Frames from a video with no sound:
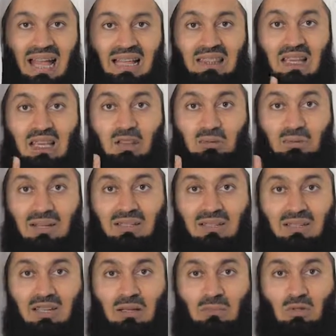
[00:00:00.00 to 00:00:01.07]
And they
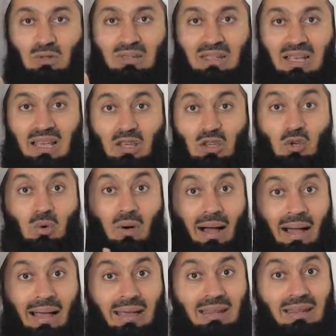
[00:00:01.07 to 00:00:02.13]
threatened him to say, you
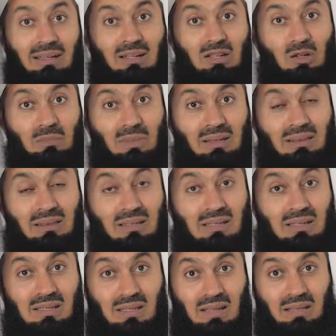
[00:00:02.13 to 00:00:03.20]
either commit the
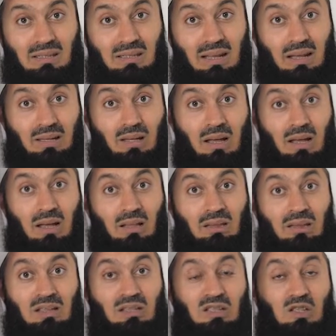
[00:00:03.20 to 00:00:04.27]
sin and
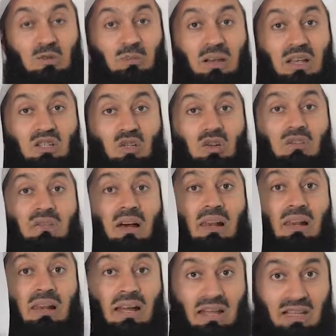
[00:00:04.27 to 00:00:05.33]
earn the displeasure of
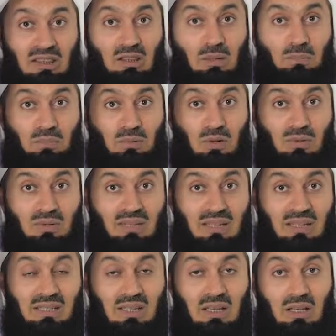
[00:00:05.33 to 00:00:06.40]
Allah in the
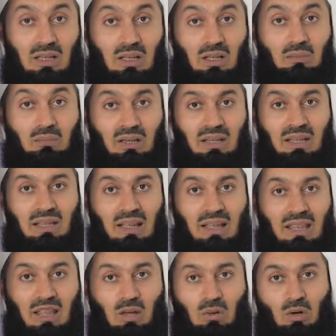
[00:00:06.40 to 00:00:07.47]
process, meaning
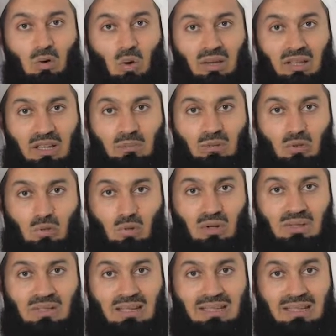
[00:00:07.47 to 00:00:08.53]
they were calling him
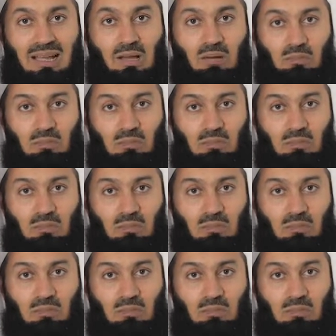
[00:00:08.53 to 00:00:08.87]
towards it,